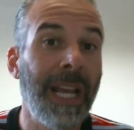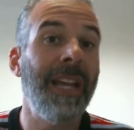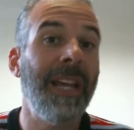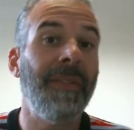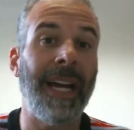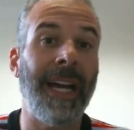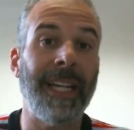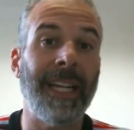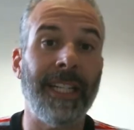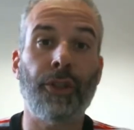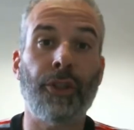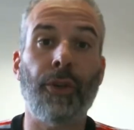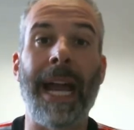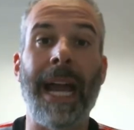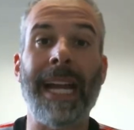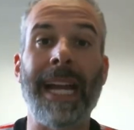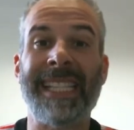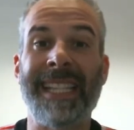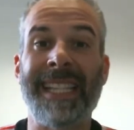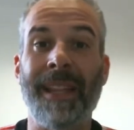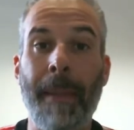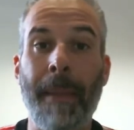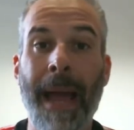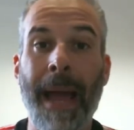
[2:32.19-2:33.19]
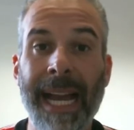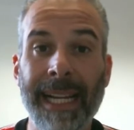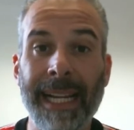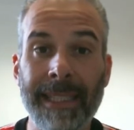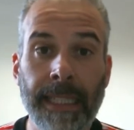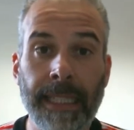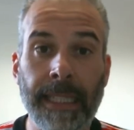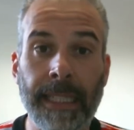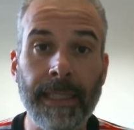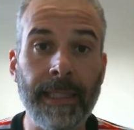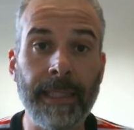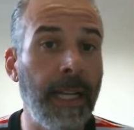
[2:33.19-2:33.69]
That attracts the
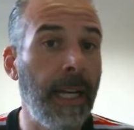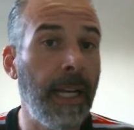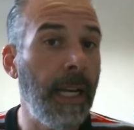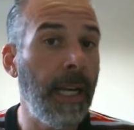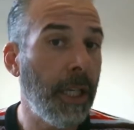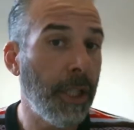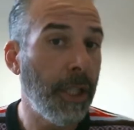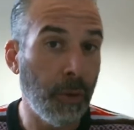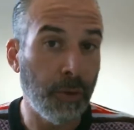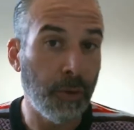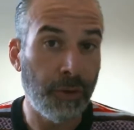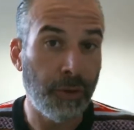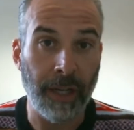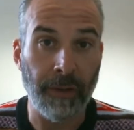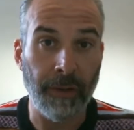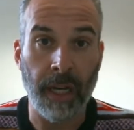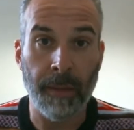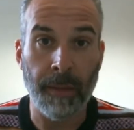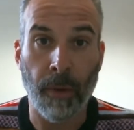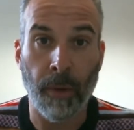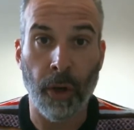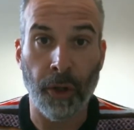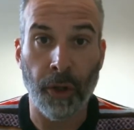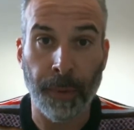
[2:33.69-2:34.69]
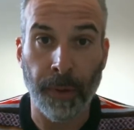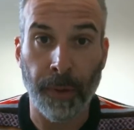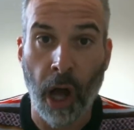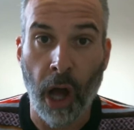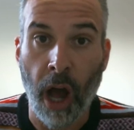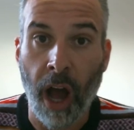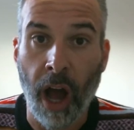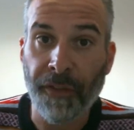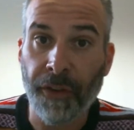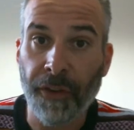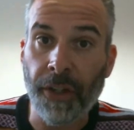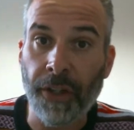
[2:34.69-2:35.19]
masses, you generate multiple
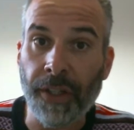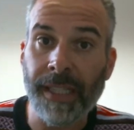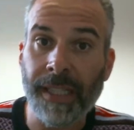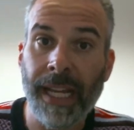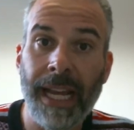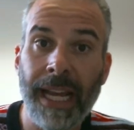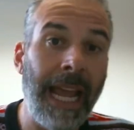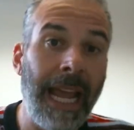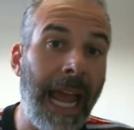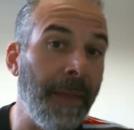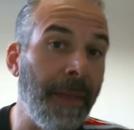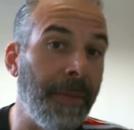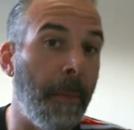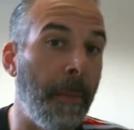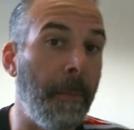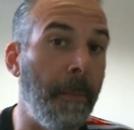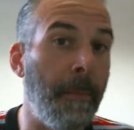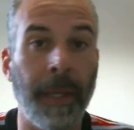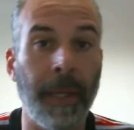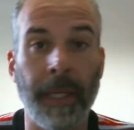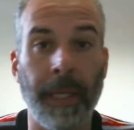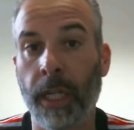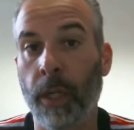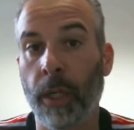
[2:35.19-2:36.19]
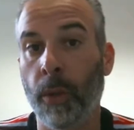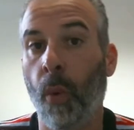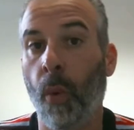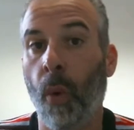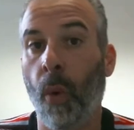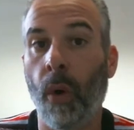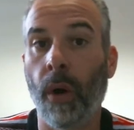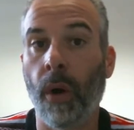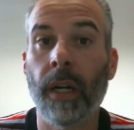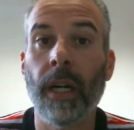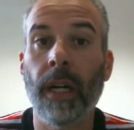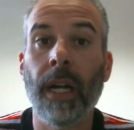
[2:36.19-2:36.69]
offers, and the bidding
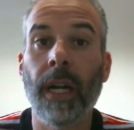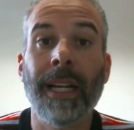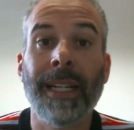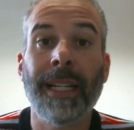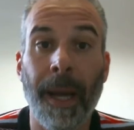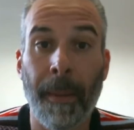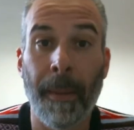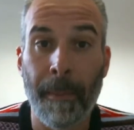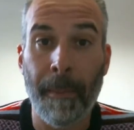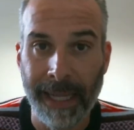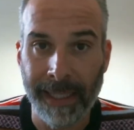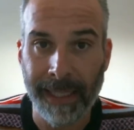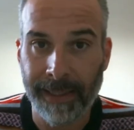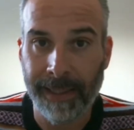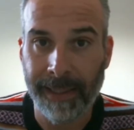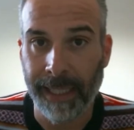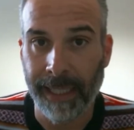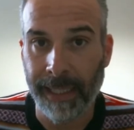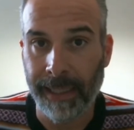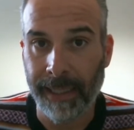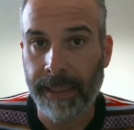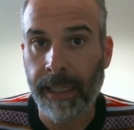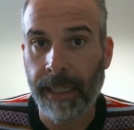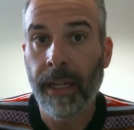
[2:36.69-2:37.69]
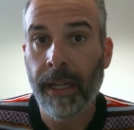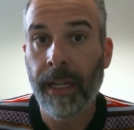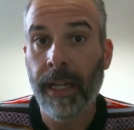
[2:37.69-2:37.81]
war commences.